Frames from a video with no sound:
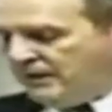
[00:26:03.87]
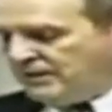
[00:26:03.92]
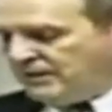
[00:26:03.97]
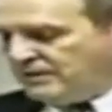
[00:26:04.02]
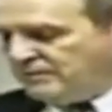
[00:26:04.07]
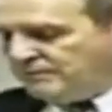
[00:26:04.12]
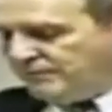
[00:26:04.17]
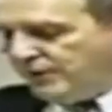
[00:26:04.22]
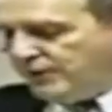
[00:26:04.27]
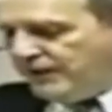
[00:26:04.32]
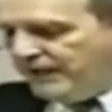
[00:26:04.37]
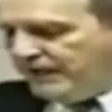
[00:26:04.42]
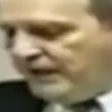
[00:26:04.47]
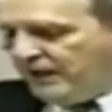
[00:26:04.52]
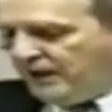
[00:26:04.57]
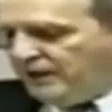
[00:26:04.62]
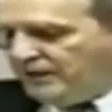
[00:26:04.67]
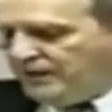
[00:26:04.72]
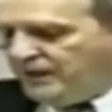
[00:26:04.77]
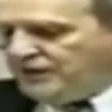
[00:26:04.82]
in
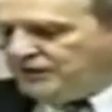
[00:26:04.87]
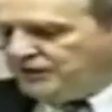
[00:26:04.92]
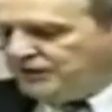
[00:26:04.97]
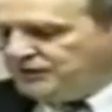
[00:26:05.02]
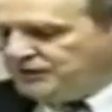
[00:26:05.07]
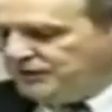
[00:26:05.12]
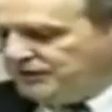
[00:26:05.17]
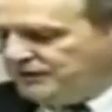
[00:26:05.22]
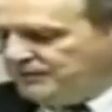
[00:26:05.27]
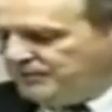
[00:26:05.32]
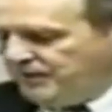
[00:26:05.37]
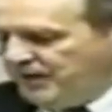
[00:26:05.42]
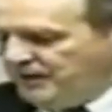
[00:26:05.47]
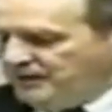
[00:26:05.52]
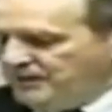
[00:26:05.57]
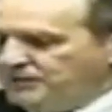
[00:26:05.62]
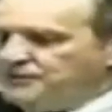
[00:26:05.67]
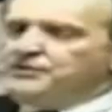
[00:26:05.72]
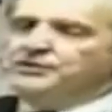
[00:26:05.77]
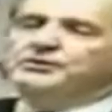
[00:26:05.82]
converting our nation's
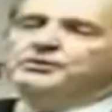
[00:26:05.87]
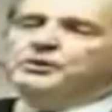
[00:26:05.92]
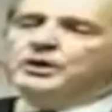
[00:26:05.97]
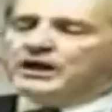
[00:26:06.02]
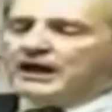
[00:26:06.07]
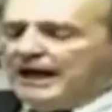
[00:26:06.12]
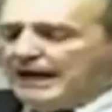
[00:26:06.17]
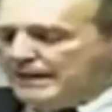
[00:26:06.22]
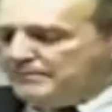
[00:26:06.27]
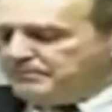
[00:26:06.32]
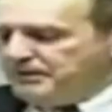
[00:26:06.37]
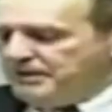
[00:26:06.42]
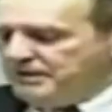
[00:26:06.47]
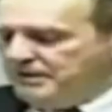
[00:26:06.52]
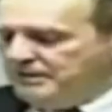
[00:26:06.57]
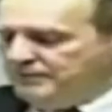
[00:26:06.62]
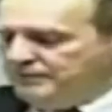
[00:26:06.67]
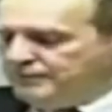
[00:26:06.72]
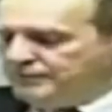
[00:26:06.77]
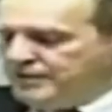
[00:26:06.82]
independence into a
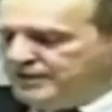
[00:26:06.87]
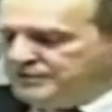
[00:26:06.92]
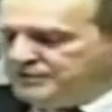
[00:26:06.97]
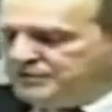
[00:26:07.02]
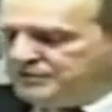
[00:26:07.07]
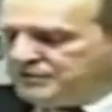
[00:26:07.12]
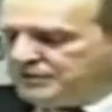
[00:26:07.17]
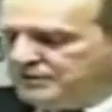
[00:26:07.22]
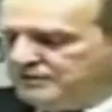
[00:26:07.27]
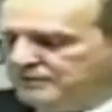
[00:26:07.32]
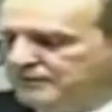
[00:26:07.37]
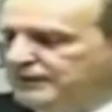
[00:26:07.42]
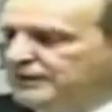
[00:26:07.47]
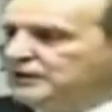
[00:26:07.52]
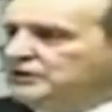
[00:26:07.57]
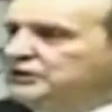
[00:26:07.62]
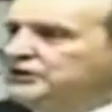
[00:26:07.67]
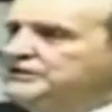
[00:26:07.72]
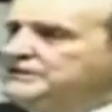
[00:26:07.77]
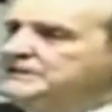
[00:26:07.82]
copy of France's
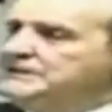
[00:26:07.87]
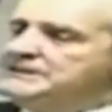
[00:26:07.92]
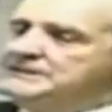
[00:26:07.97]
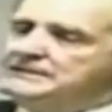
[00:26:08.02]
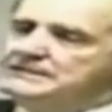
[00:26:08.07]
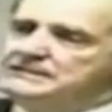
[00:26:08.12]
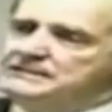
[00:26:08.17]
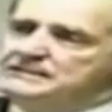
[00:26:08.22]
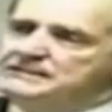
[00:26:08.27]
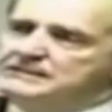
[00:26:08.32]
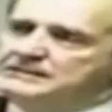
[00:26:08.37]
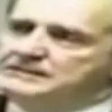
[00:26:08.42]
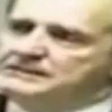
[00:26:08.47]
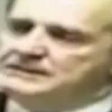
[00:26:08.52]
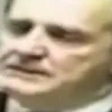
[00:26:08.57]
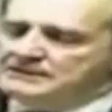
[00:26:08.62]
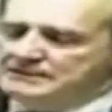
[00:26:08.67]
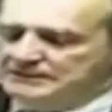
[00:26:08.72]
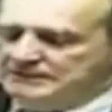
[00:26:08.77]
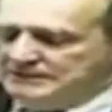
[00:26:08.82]
convulsion,
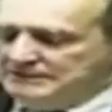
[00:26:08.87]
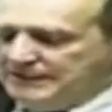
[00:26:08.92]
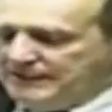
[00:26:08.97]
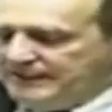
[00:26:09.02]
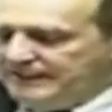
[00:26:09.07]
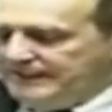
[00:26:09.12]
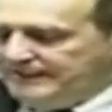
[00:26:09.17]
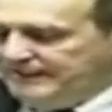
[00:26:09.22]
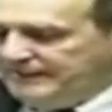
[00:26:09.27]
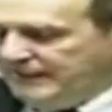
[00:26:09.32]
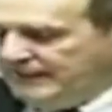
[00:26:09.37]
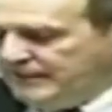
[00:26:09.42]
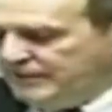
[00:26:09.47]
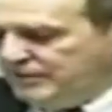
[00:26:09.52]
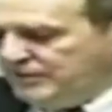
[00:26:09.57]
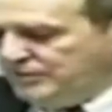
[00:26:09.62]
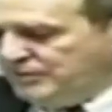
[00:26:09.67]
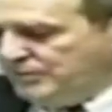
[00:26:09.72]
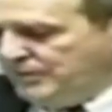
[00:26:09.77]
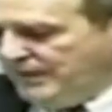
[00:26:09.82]
and
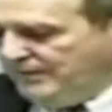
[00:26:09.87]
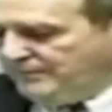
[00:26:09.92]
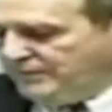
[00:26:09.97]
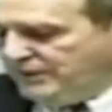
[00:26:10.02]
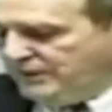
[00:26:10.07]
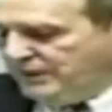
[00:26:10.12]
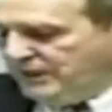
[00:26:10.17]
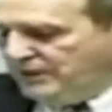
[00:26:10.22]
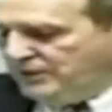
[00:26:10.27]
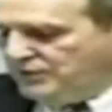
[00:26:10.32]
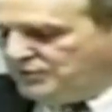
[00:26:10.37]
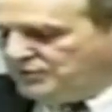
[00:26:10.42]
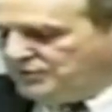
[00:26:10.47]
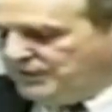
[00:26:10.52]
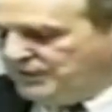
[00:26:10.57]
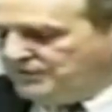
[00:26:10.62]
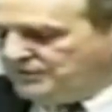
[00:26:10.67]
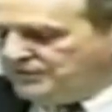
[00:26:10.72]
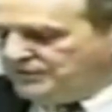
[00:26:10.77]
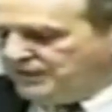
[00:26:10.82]
later to have the United
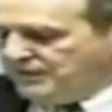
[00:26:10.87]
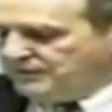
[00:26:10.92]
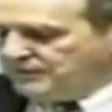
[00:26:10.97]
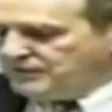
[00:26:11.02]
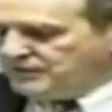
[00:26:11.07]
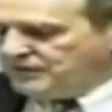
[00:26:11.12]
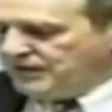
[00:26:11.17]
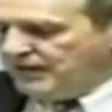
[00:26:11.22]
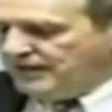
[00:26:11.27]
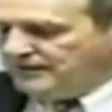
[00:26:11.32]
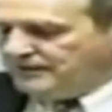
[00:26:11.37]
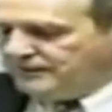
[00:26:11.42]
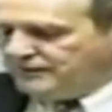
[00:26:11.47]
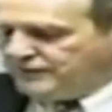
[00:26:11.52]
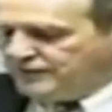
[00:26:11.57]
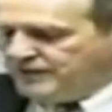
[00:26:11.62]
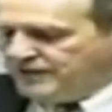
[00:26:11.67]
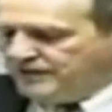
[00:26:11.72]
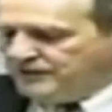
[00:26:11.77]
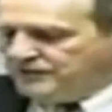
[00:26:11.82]
States take the side of
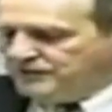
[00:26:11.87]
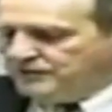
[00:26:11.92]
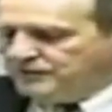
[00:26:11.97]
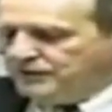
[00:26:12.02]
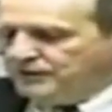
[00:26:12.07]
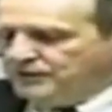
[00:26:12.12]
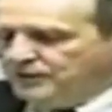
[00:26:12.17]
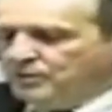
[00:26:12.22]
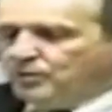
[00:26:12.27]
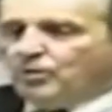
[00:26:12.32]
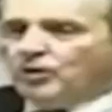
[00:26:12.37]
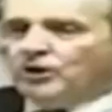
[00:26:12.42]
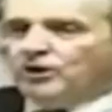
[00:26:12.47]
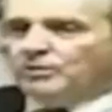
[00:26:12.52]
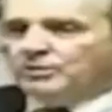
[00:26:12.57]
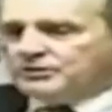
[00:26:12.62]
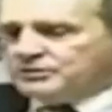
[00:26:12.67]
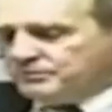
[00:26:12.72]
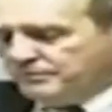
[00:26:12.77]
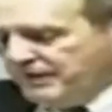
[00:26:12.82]
France in her
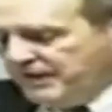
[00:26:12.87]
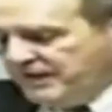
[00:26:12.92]
war with